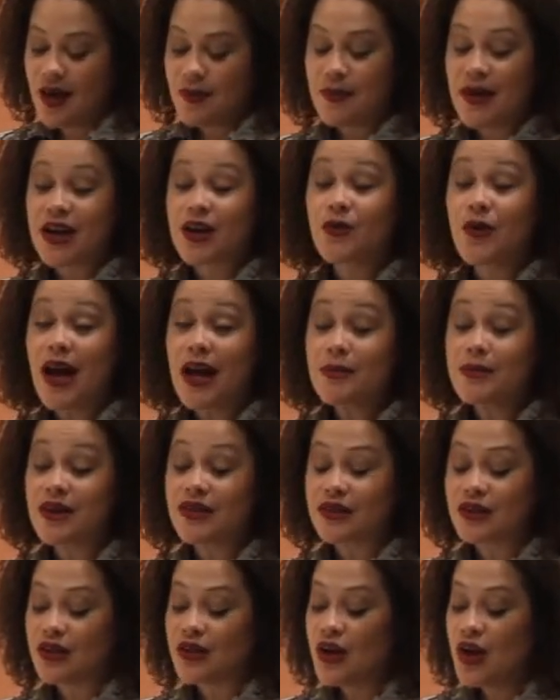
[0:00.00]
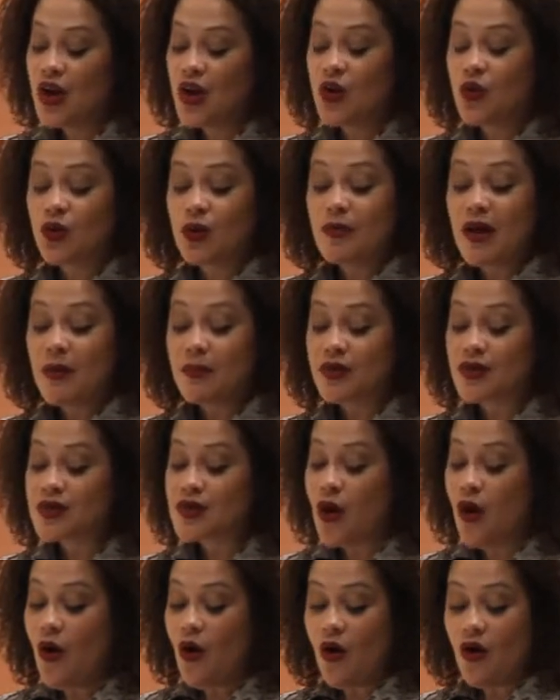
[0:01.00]
My grandmother, who remembers
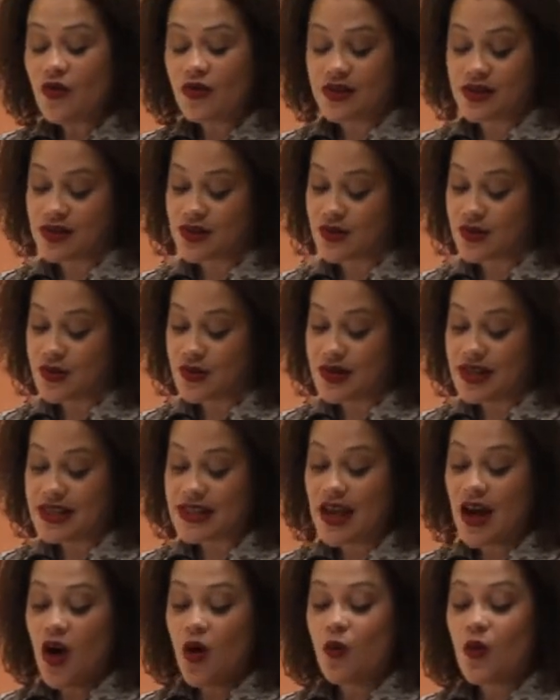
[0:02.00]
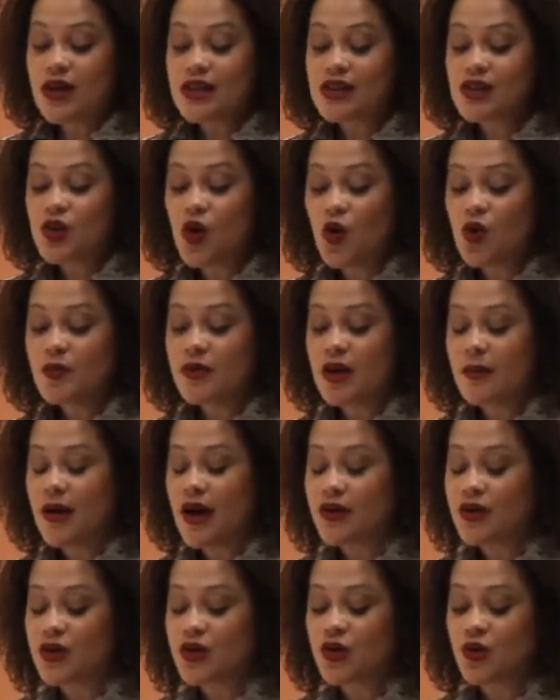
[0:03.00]
all the stories, once told me
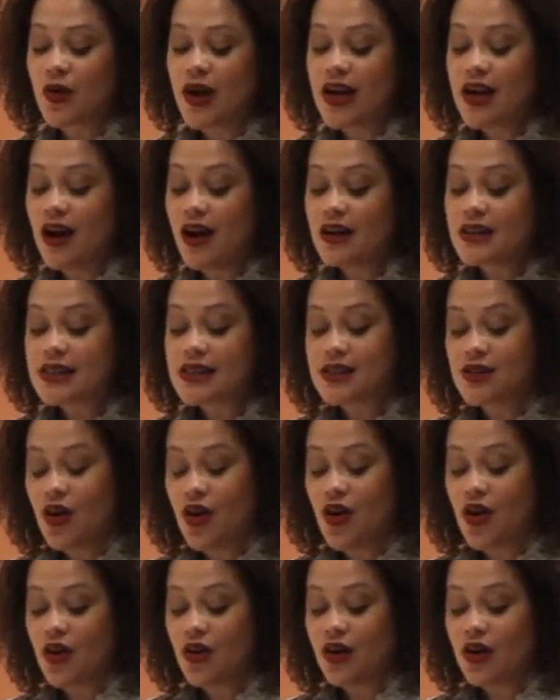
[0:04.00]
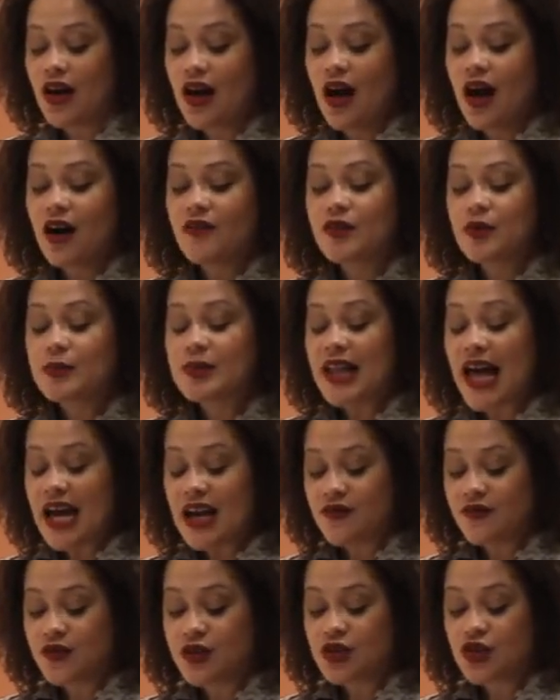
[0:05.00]
about her great aunt Song of the
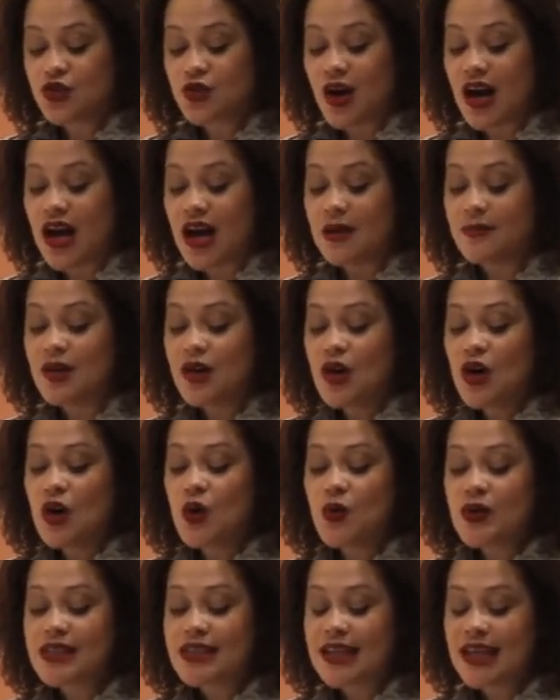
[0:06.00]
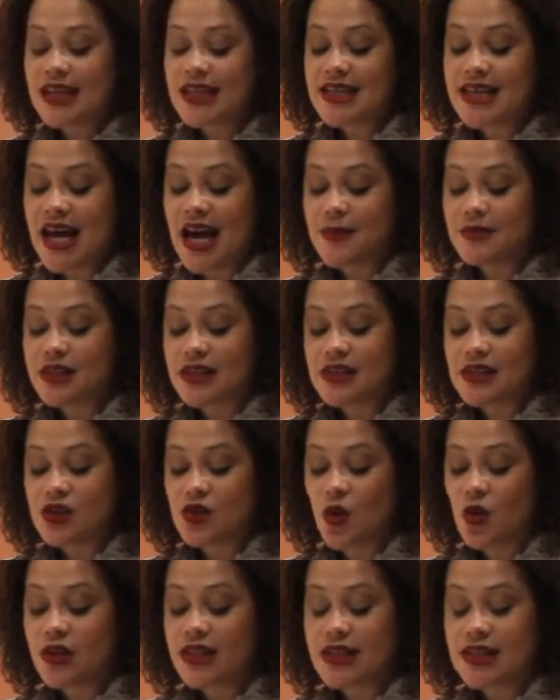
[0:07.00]
Blackfoot tribe, who was kidnapped and
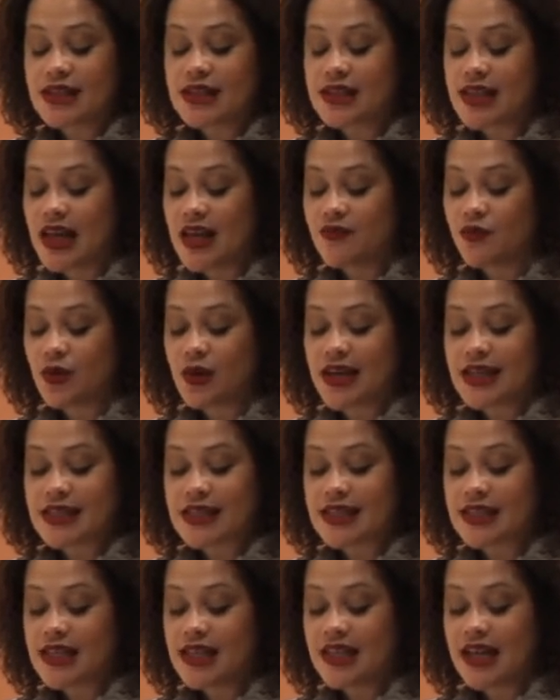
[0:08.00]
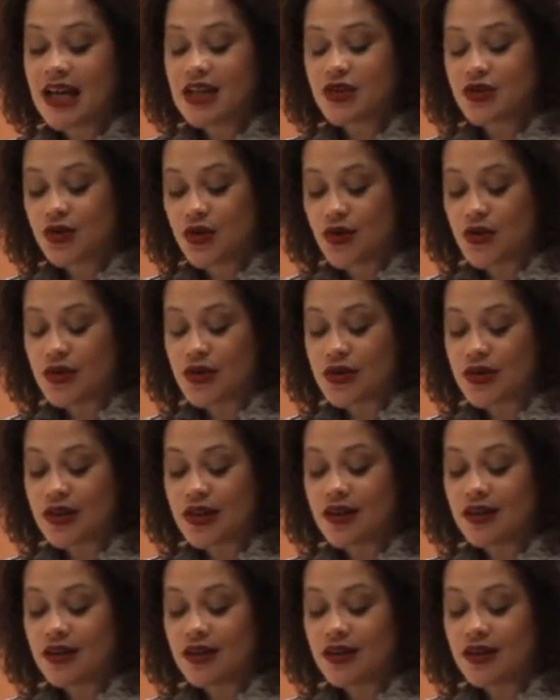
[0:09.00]
sold into slavery as a teenage girl.